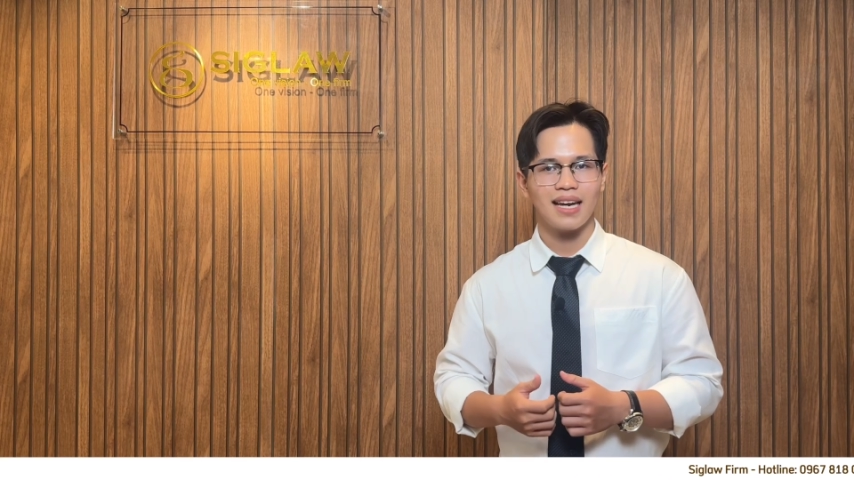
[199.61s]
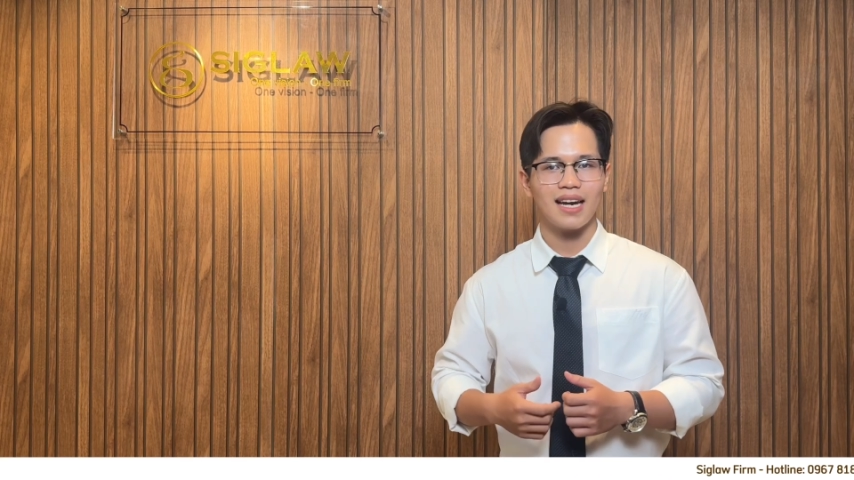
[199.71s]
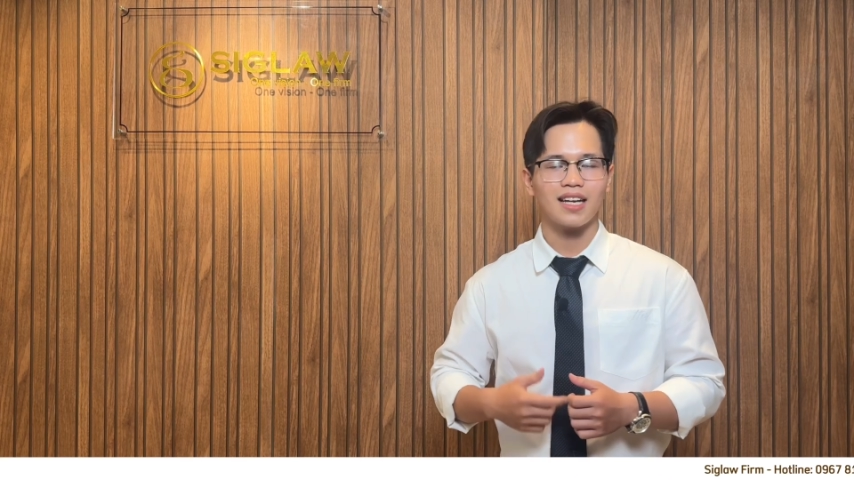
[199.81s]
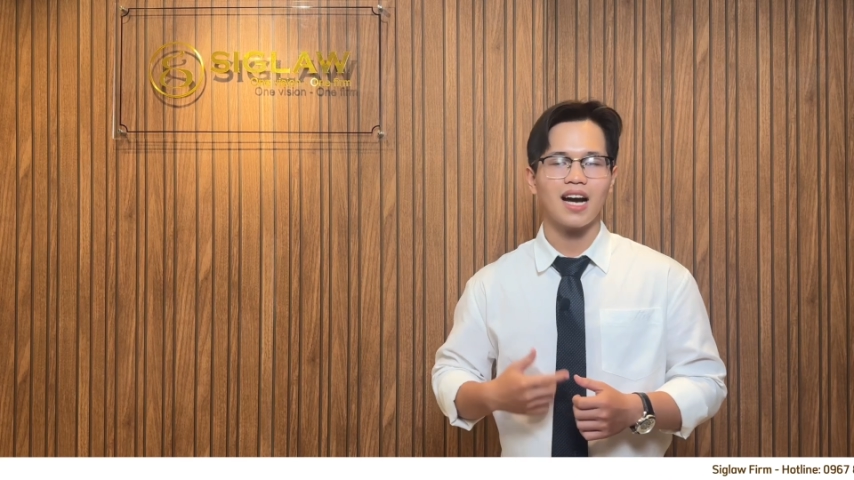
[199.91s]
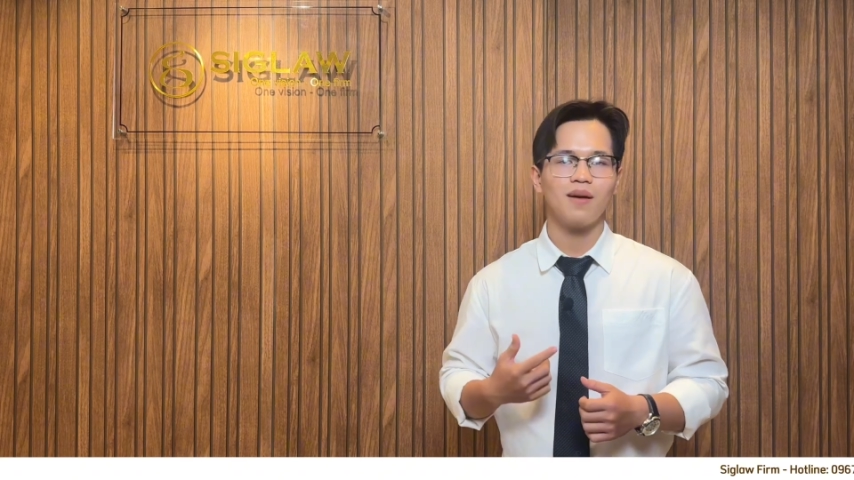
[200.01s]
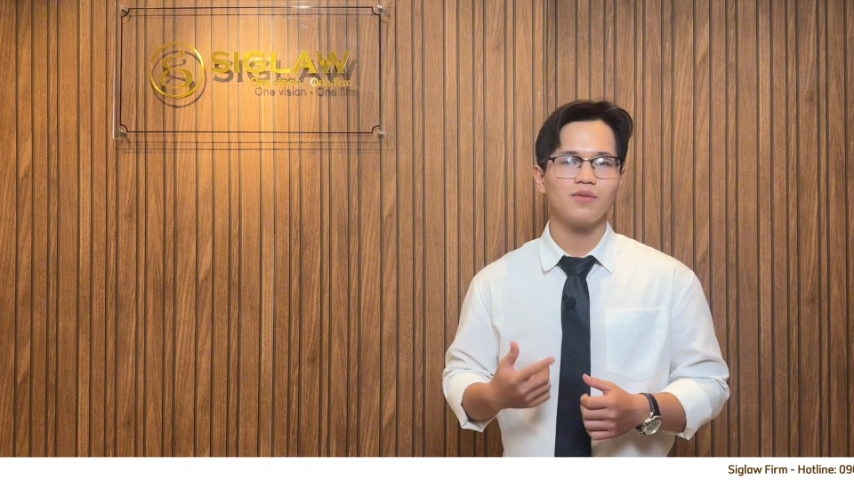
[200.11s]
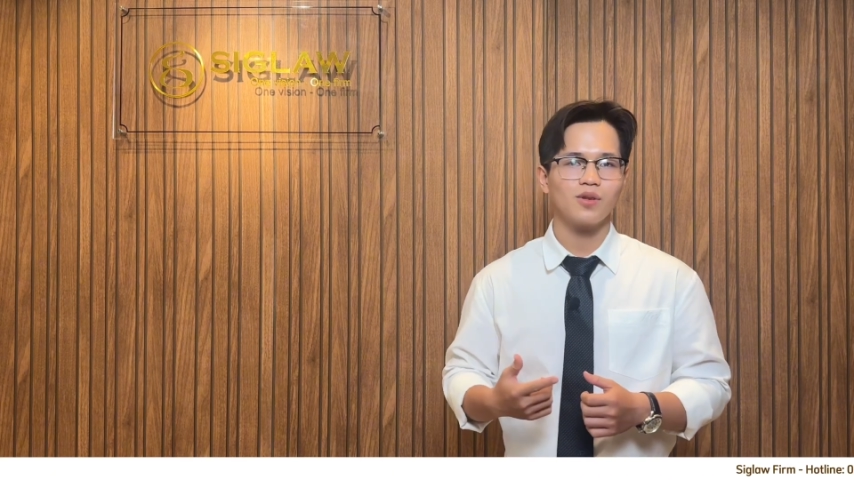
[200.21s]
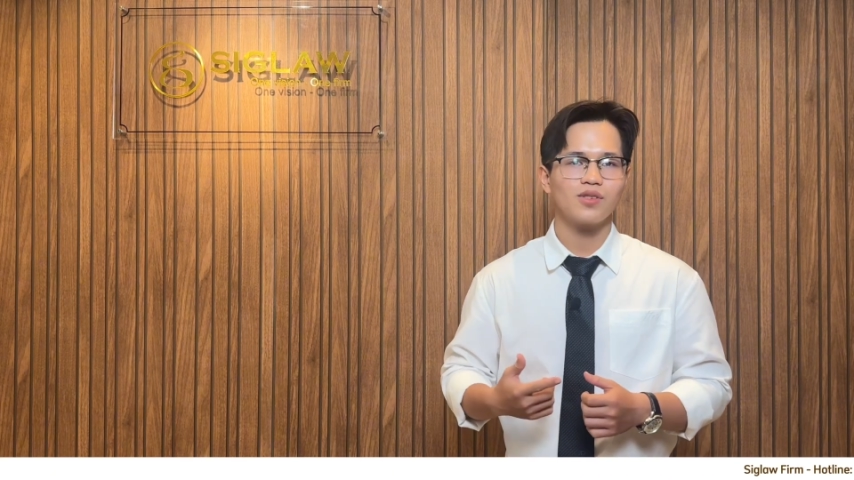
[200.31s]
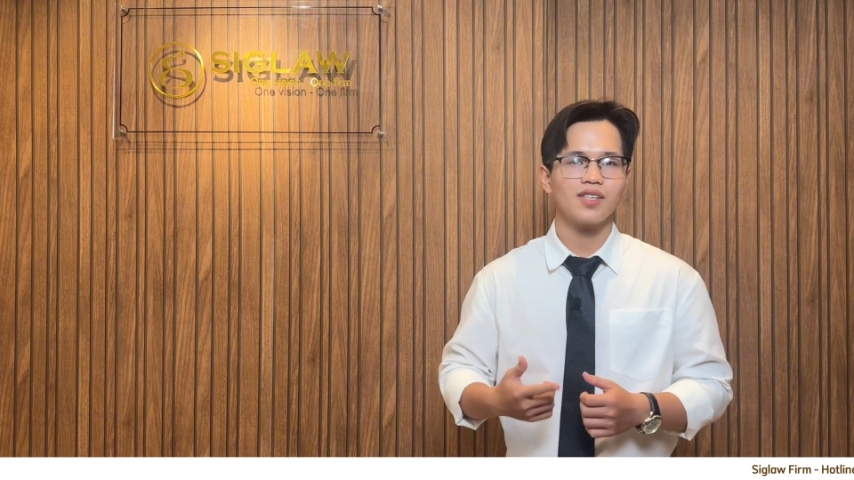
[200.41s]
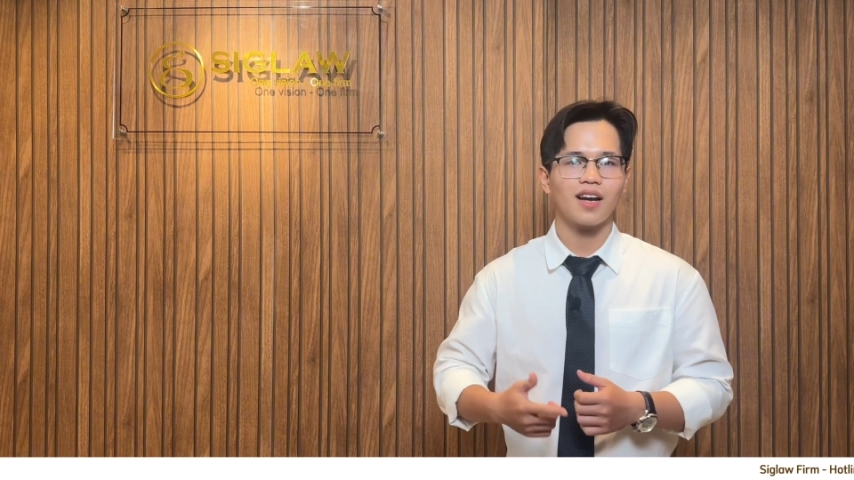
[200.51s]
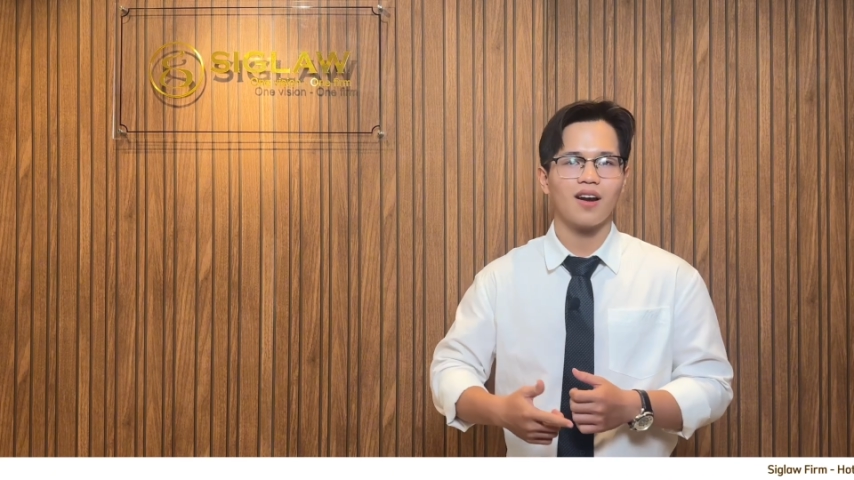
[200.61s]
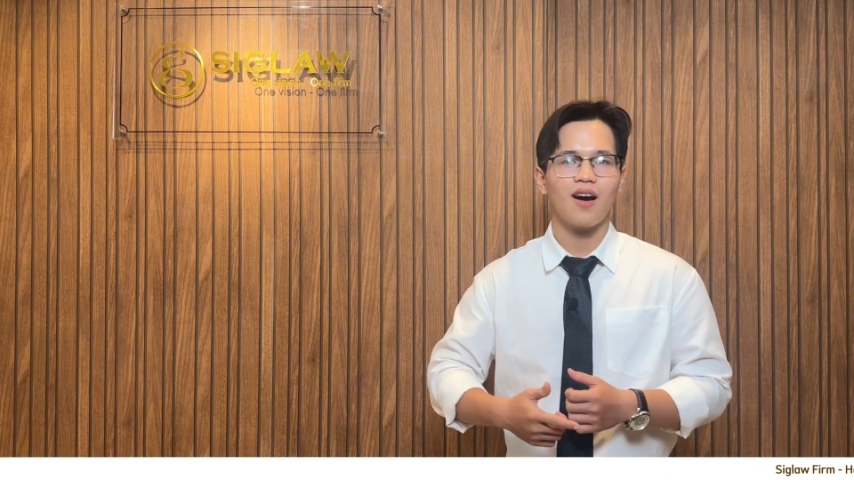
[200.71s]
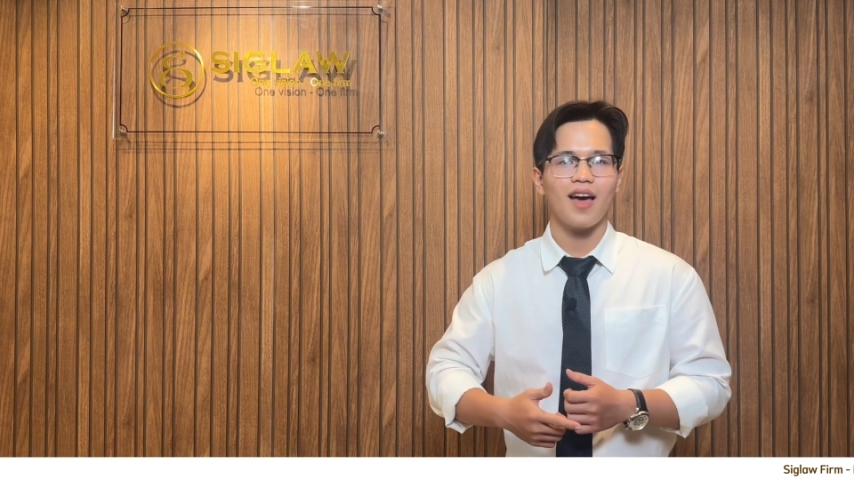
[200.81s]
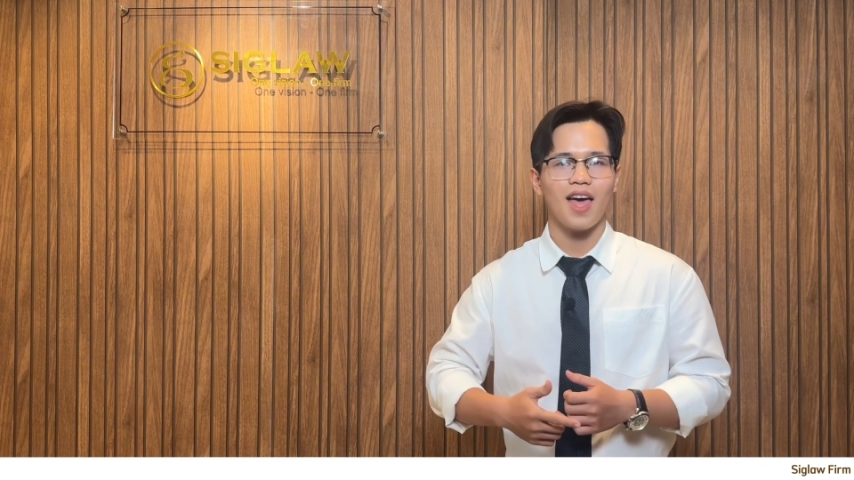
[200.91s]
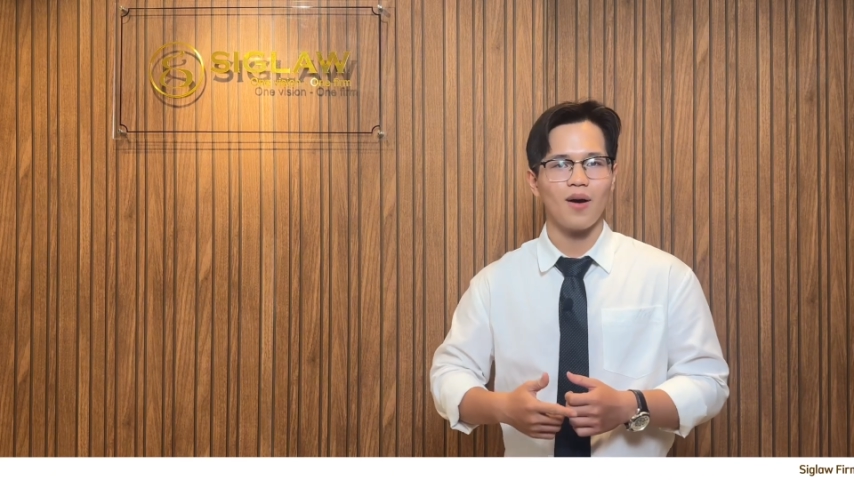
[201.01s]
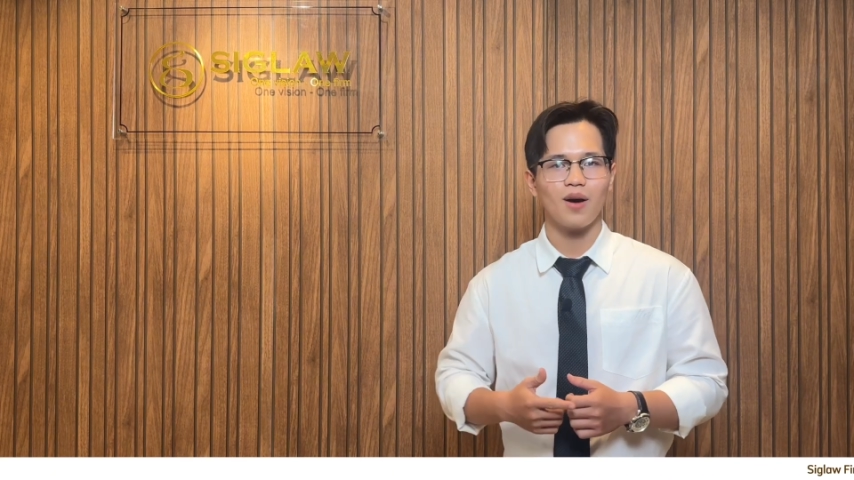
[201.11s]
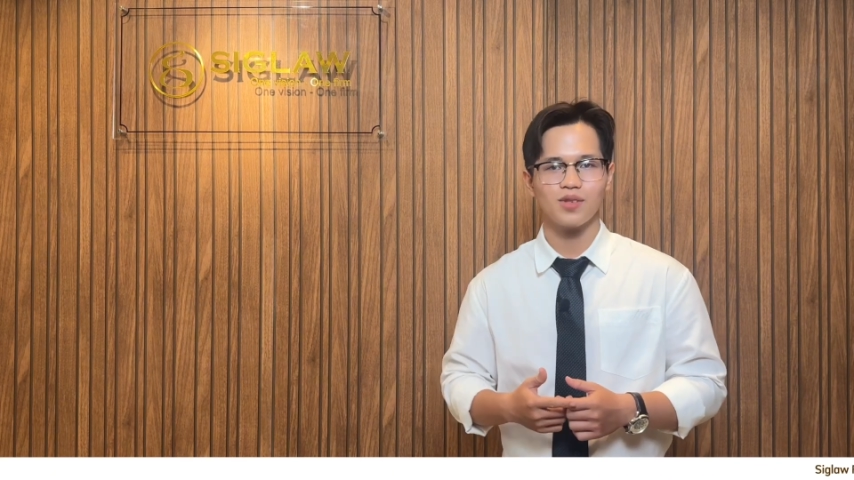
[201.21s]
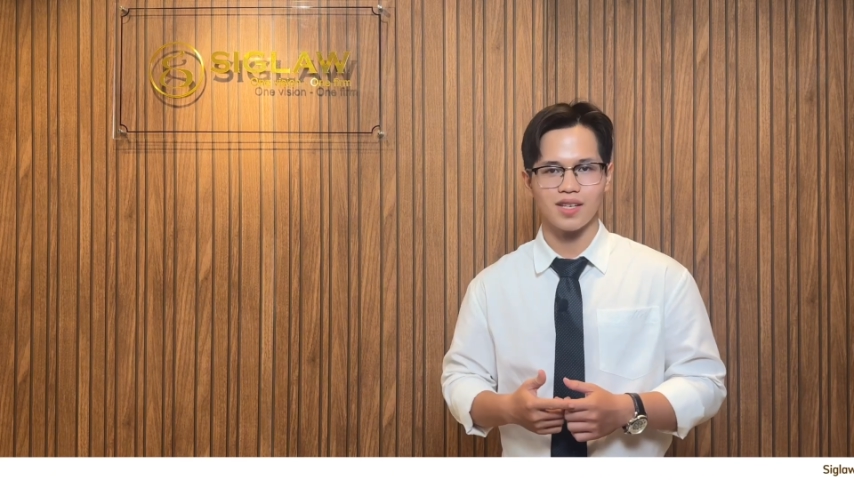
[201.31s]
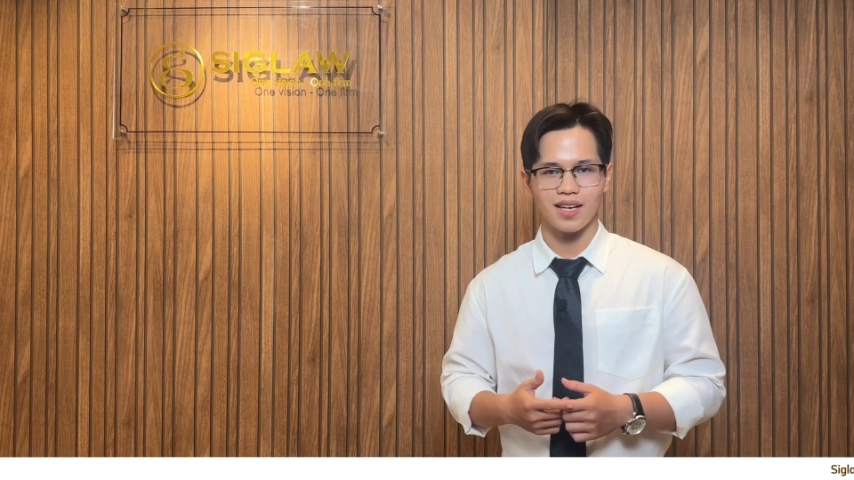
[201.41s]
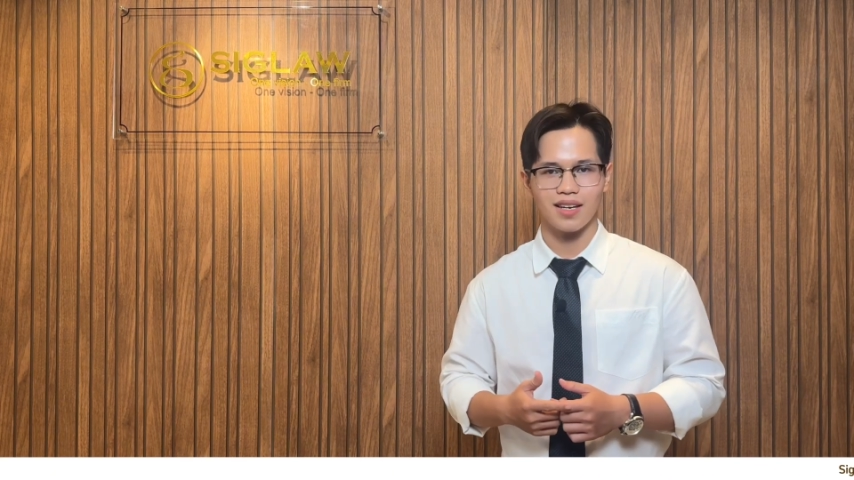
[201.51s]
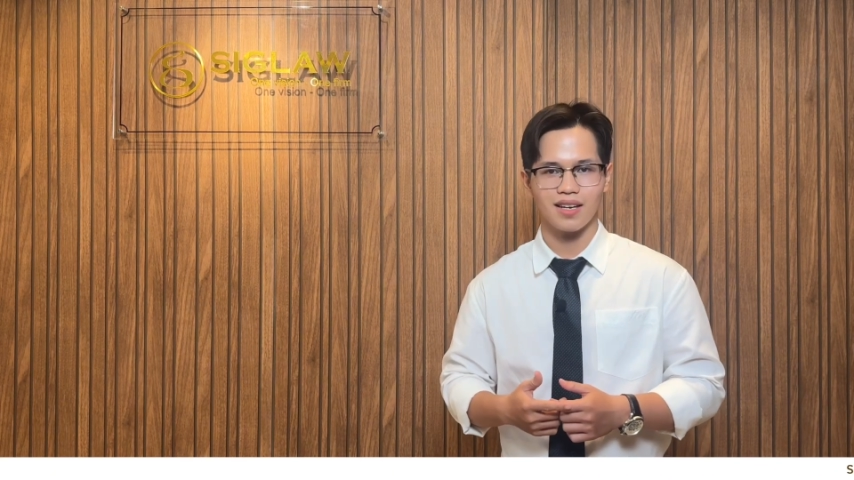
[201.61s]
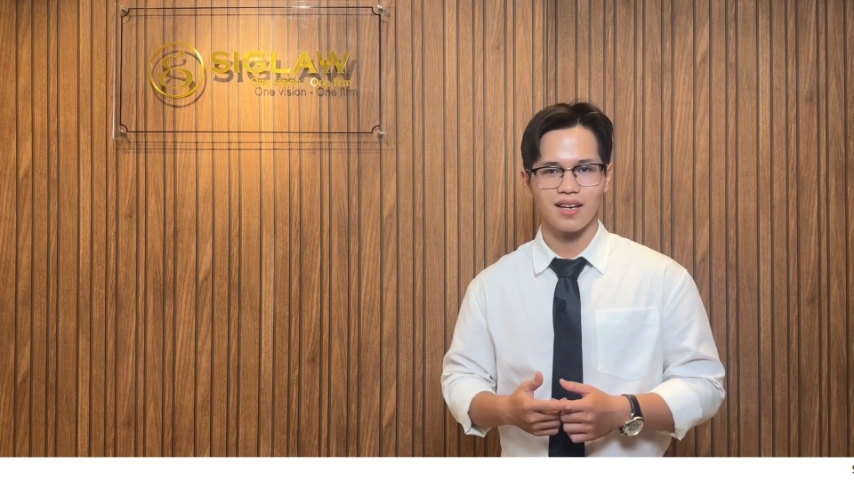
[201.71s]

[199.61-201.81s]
Then come to Siglaw LLC.